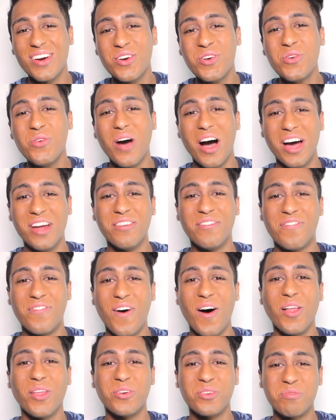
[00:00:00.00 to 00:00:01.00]
who
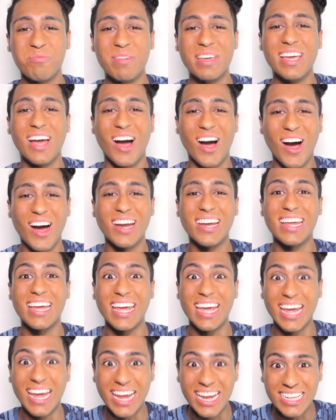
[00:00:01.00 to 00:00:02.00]
unfollowed me on
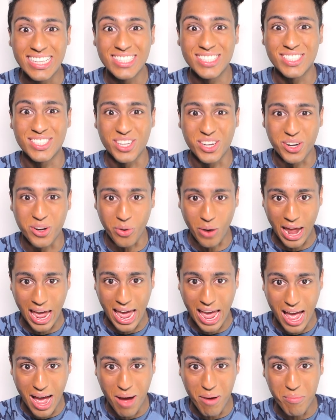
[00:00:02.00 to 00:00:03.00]

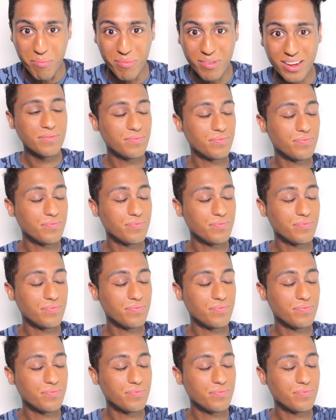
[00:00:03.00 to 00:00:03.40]
Instagram.